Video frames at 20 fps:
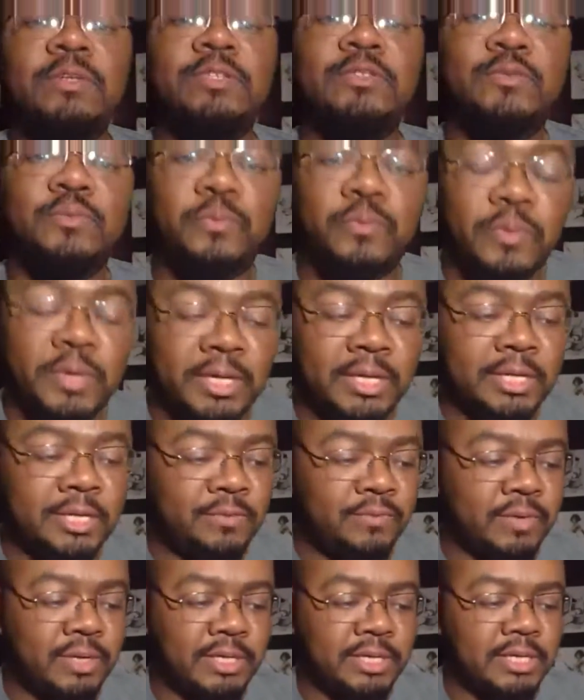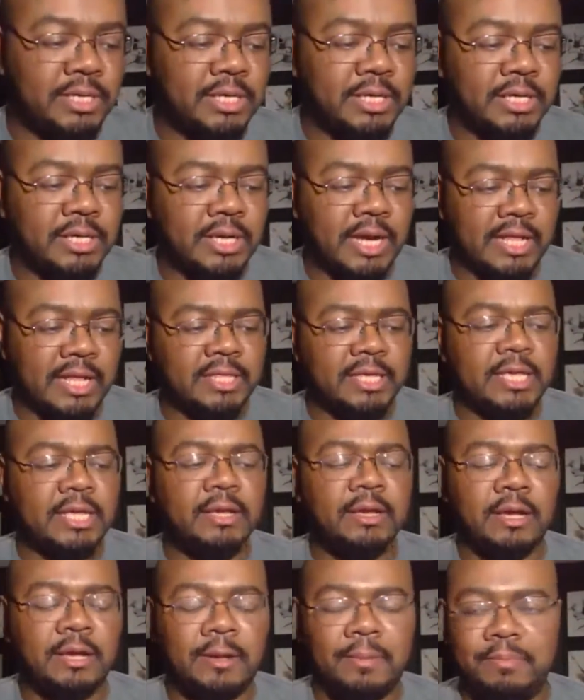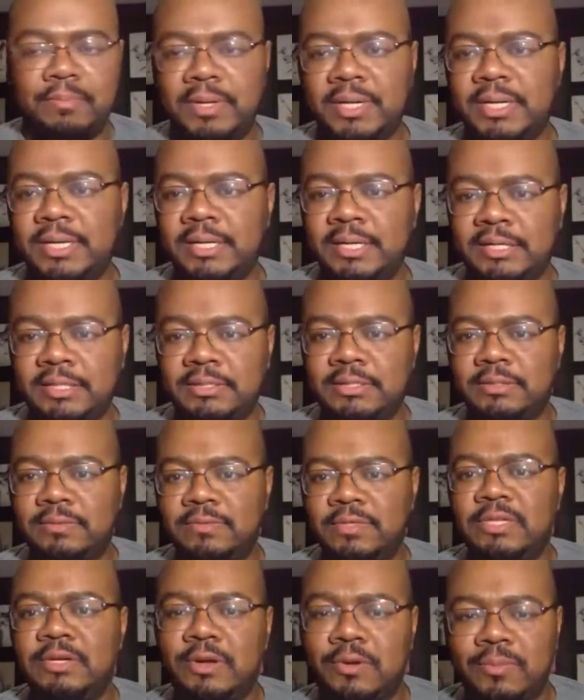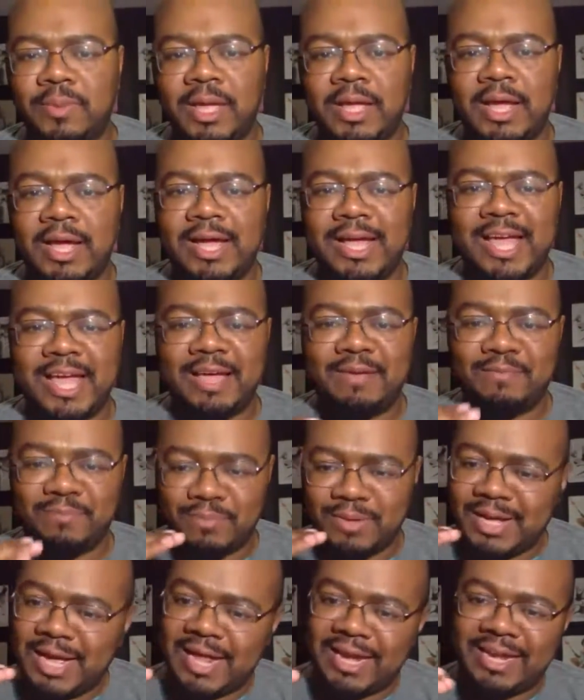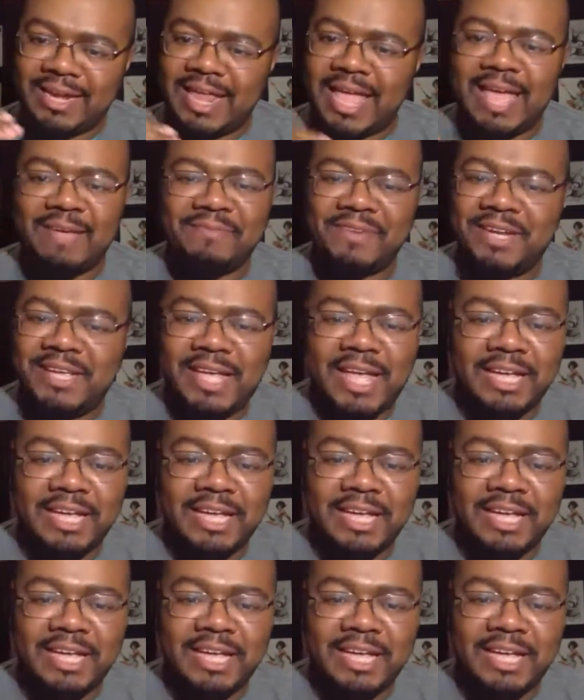was really, really good. I think because you know me, I didn't have any